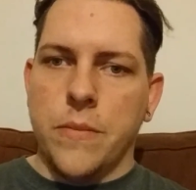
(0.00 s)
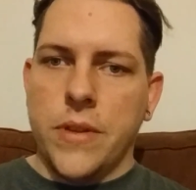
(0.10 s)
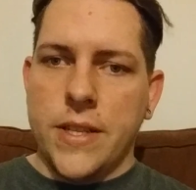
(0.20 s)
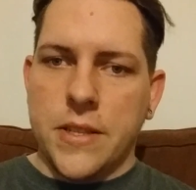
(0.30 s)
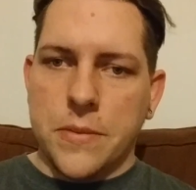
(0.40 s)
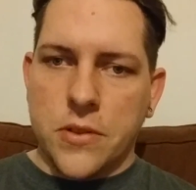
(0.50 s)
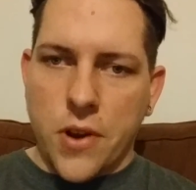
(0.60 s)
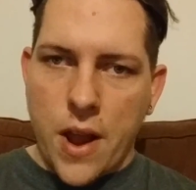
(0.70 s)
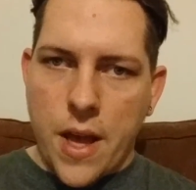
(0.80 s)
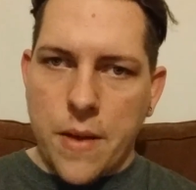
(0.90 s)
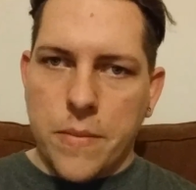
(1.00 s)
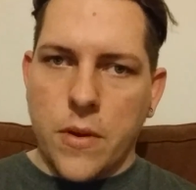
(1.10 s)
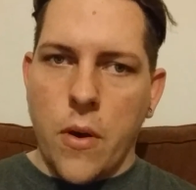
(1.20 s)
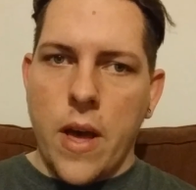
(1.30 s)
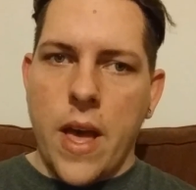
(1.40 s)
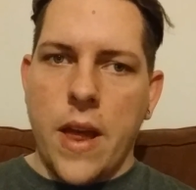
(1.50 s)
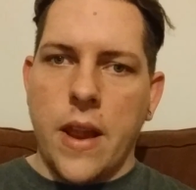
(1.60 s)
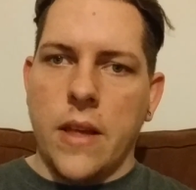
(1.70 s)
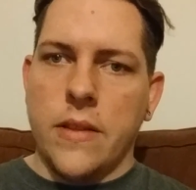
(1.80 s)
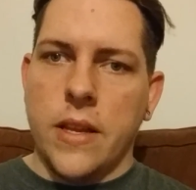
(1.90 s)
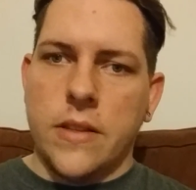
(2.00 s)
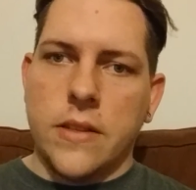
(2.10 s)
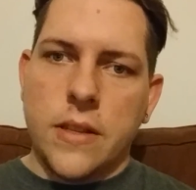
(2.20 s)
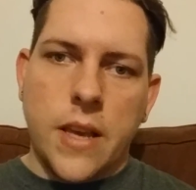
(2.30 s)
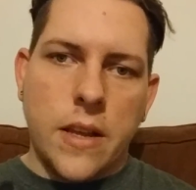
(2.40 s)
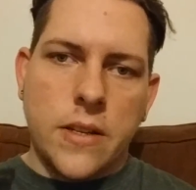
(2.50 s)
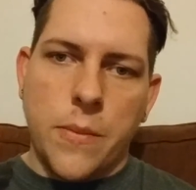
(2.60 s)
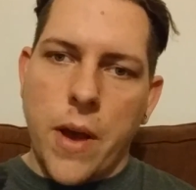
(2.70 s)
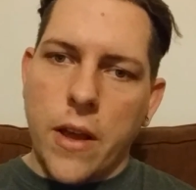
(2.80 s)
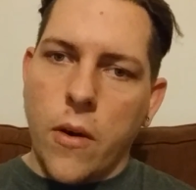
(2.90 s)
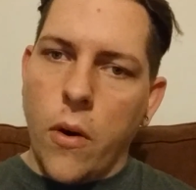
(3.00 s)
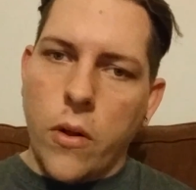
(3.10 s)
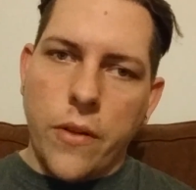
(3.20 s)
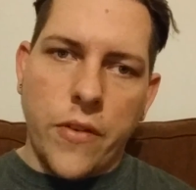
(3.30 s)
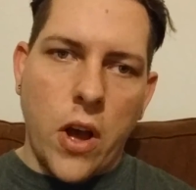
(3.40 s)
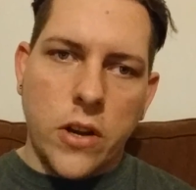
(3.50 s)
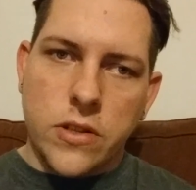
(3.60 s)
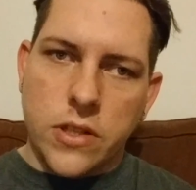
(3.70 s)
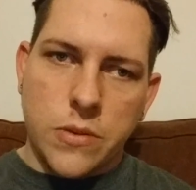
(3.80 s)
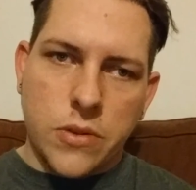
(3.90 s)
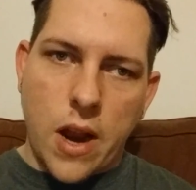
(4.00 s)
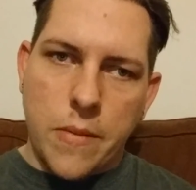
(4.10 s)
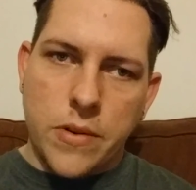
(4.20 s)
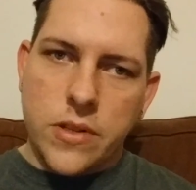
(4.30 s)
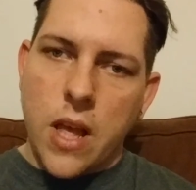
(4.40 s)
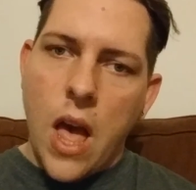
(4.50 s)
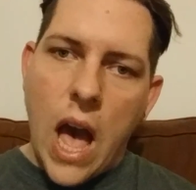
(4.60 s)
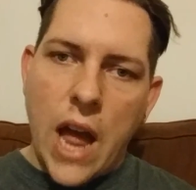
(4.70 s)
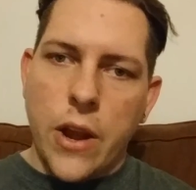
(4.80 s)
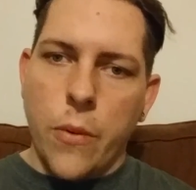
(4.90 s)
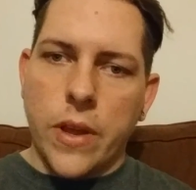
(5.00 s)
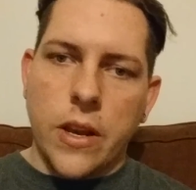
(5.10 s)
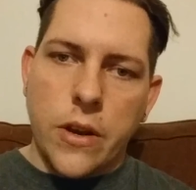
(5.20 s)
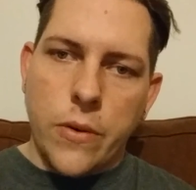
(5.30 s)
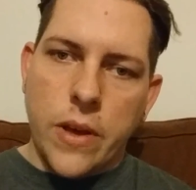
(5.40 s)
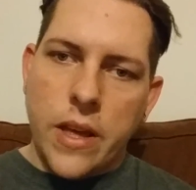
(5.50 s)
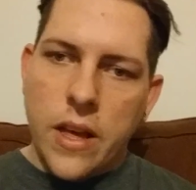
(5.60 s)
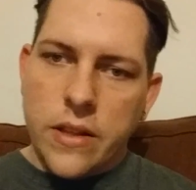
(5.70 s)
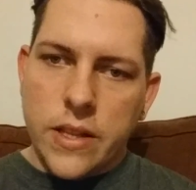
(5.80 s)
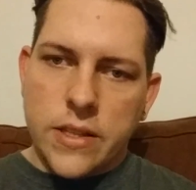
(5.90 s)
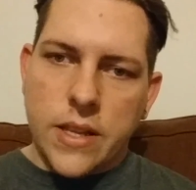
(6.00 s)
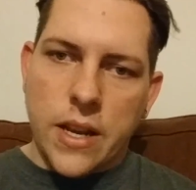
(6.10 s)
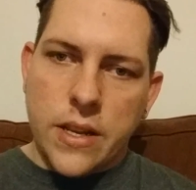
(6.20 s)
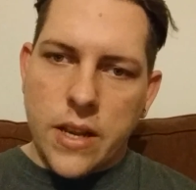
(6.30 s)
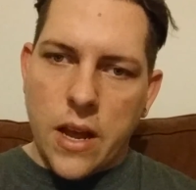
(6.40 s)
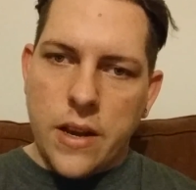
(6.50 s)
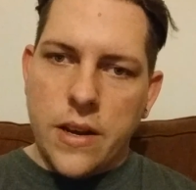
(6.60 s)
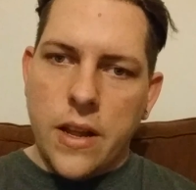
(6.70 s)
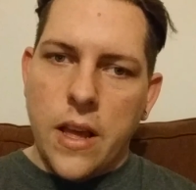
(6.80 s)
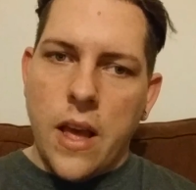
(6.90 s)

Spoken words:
Please subscribe. Go ahead and let's get to my goal of 100 subscribers. I know we can do it. Let's get it done.